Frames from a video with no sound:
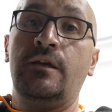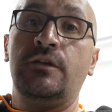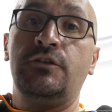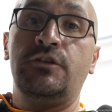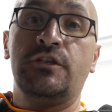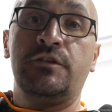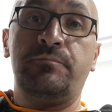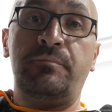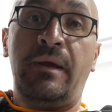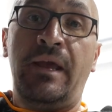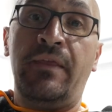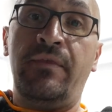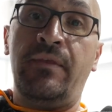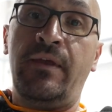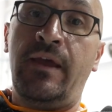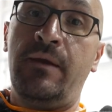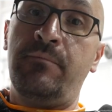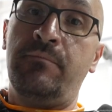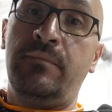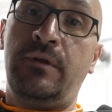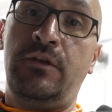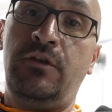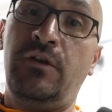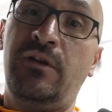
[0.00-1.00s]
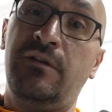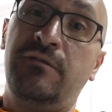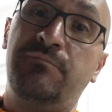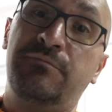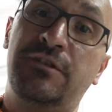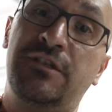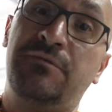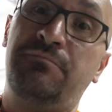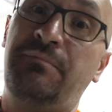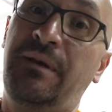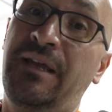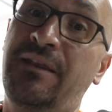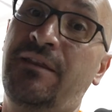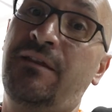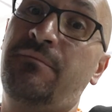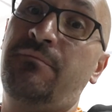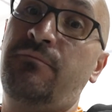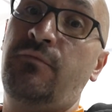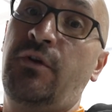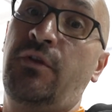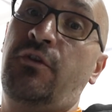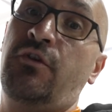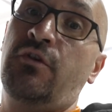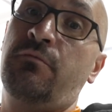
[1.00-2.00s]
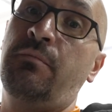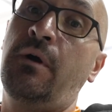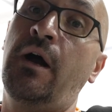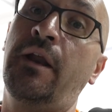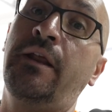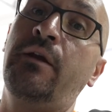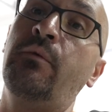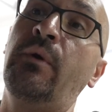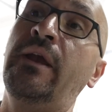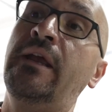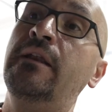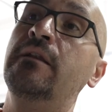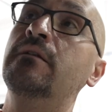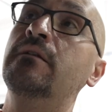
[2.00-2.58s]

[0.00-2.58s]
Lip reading: just bend them, and you can just bend them with your body weight